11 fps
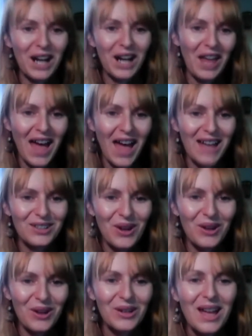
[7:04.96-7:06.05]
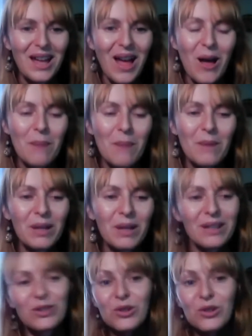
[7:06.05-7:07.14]
like that. But
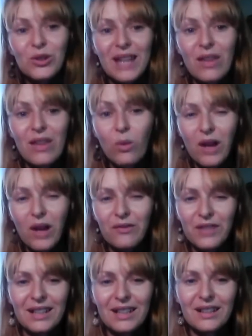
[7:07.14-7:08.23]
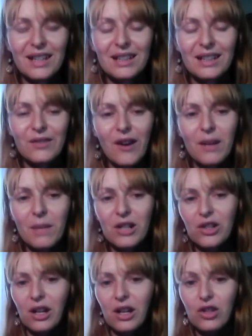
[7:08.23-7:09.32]
as soon as you say the word vegan, it's very much
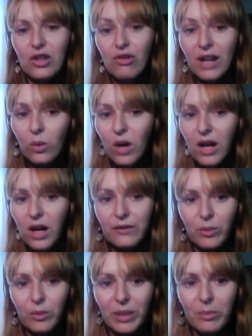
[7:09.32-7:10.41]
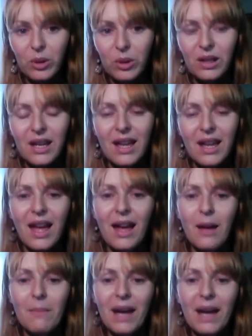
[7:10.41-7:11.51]
a trigger word for people.
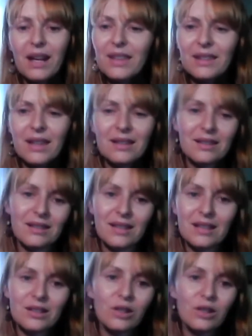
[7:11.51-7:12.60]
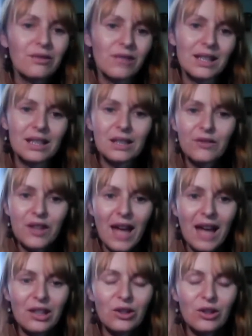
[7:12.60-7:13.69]
And I think there's lots of reasons for
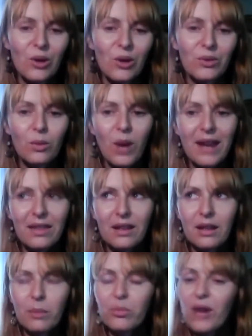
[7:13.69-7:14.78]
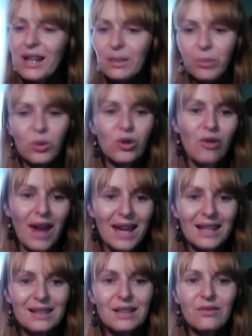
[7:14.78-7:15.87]
that. The way the press
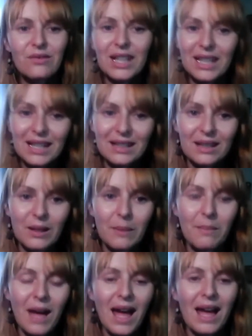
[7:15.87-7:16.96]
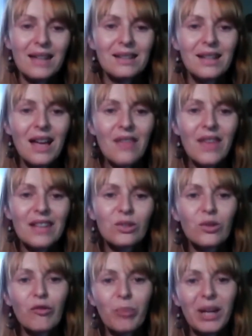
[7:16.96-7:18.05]
portrays veganism, and they
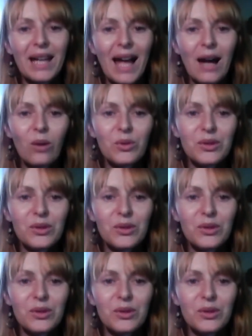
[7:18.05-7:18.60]
sort of pick out,